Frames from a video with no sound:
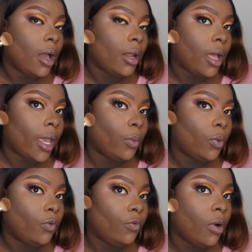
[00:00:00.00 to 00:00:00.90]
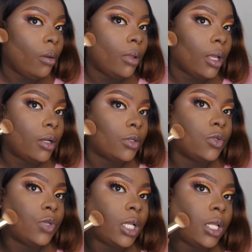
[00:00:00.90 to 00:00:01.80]
and I will form like a
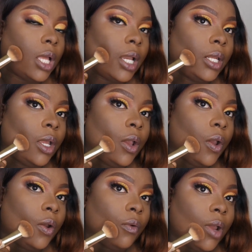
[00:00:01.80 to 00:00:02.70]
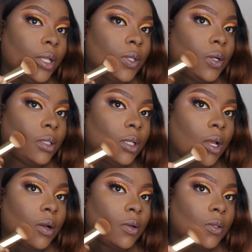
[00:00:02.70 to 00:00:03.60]
straight line right under
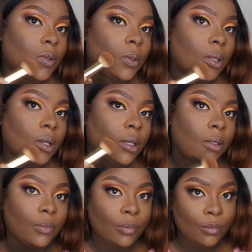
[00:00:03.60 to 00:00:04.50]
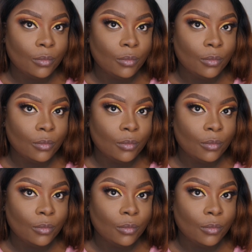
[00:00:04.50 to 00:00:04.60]
that contour line.